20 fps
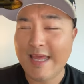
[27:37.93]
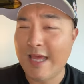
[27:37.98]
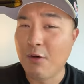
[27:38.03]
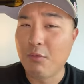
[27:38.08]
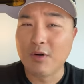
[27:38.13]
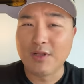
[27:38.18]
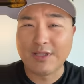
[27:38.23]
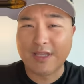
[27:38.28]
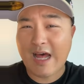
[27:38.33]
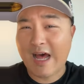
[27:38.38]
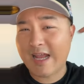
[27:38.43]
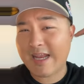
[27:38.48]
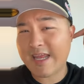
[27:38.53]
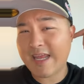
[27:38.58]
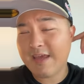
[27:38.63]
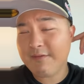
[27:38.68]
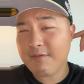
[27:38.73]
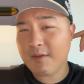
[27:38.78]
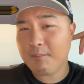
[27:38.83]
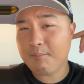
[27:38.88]
It will
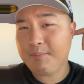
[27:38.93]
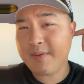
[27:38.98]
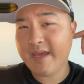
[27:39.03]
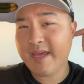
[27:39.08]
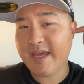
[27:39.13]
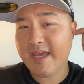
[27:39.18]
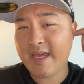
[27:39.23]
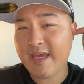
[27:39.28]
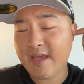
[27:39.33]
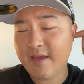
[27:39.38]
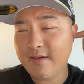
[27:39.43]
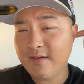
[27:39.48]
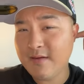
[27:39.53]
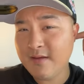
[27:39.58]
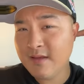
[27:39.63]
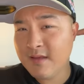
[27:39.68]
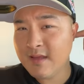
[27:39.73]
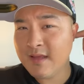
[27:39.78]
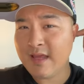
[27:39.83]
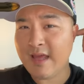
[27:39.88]
not even be
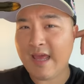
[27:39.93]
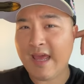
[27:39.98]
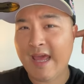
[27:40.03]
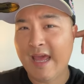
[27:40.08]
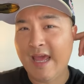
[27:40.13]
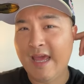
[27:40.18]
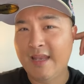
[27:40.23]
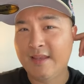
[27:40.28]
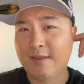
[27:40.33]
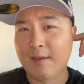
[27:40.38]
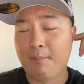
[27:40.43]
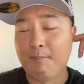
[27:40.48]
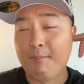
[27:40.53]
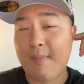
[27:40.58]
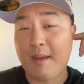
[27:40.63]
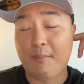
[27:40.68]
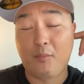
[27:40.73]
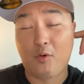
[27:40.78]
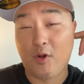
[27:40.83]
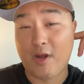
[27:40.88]
in the
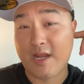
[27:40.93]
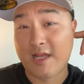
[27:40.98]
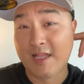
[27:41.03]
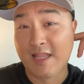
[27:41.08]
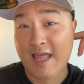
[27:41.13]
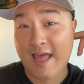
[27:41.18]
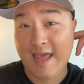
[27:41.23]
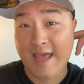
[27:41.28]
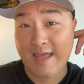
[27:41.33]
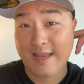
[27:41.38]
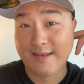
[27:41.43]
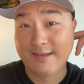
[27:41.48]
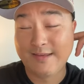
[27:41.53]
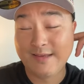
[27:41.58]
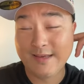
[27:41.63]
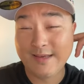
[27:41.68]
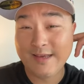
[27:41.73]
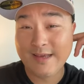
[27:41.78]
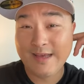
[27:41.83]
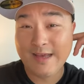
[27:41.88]
memory
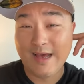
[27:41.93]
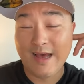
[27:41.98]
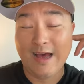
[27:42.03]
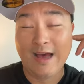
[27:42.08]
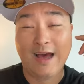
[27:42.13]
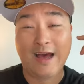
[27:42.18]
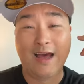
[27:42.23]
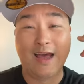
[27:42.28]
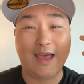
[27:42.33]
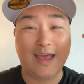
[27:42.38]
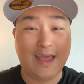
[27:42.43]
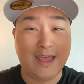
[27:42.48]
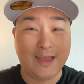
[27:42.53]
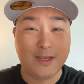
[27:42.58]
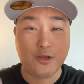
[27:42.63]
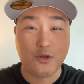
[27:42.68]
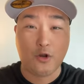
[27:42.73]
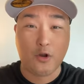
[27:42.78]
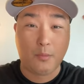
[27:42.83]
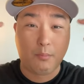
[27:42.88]
gland, uh,
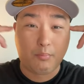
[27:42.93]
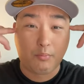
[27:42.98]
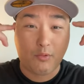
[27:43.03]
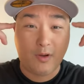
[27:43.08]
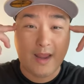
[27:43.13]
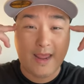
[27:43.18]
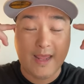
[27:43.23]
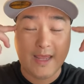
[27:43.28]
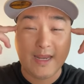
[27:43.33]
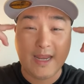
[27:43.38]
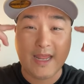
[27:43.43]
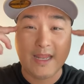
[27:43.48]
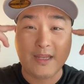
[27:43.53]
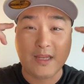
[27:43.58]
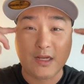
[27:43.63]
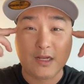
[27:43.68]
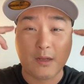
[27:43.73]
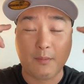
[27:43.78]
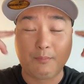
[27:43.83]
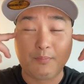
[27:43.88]
in your brain, in
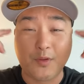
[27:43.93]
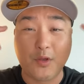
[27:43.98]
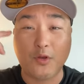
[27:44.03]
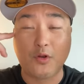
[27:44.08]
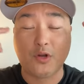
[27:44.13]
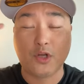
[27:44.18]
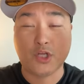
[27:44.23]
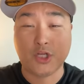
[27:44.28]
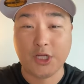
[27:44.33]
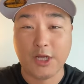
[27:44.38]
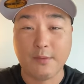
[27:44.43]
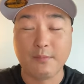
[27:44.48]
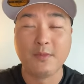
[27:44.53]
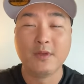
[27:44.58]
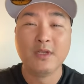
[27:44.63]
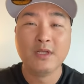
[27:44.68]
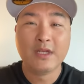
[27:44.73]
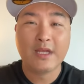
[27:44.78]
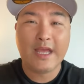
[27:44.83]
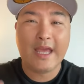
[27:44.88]
the computer
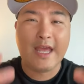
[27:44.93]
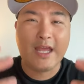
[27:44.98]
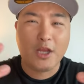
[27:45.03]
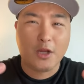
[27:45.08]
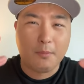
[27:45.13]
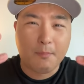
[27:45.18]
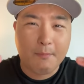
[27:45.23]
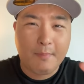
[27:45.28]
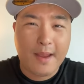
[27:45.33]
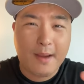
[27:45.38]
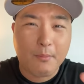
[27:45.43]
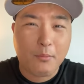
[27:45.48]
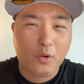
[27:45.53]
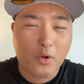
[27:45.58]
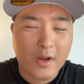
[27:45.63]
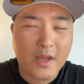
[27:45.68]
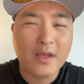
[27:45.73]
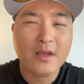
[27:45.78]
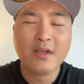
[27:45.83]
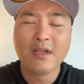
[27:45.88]
chip, in your
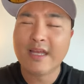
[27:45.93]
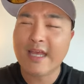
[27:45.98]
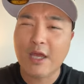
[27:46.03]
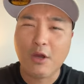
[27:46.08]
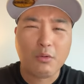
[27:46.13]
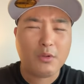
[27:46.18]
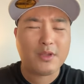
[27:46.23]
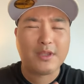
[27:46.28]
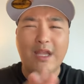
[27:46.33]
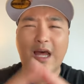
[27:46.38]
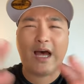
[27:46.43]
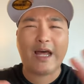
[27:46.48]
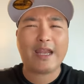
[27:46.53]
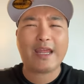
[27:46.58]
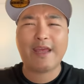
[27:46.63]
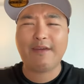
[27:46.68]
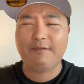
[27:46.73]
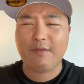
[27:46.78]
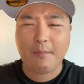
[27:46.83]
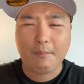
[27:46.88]
memory. It will
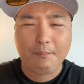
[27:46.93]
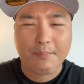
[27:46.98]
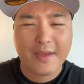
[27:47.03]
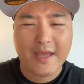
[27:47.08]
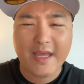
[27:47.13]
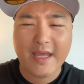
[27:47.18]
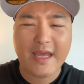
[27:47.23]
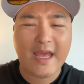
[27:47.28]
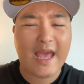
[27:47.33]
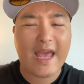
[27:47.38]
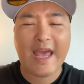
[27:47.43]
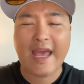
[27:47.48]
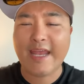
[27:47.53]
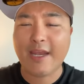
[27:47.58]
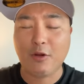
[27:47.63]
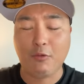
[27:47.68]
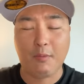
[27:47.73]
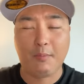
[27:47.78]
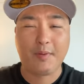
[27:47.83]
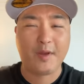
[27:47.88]
not even be
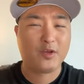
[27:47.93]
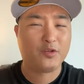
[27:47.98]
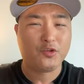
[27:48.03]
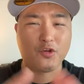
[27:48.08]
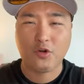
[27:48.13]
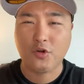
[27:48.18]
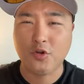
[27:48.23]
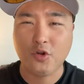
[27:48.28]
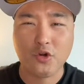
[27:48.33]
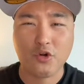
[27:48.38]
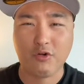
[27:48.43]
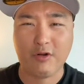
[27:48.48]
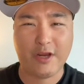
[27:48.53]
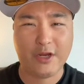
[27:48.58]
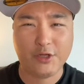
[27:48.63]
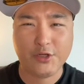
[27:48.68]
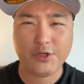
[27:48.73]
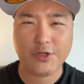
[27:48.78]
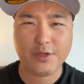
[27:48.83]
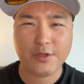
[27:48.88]
anywhere because you're a new
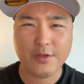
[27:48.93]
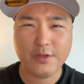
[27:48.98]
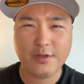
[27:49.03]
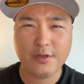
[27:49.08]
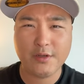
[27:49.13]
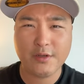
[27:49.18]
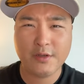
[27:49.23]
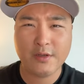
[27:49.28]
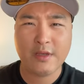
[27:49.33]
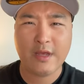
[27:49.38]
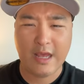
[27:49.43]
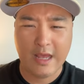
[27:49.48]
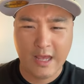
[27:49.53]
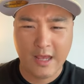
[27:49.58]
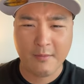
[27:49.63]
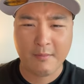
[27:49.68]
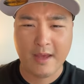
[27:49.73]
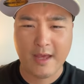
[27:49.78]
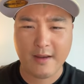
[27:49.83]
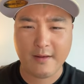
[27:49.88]
creation.
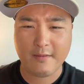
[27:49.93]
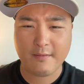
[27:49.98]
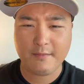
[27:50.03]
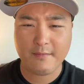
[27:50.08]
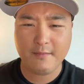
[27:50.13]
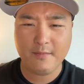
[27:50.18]
Amen.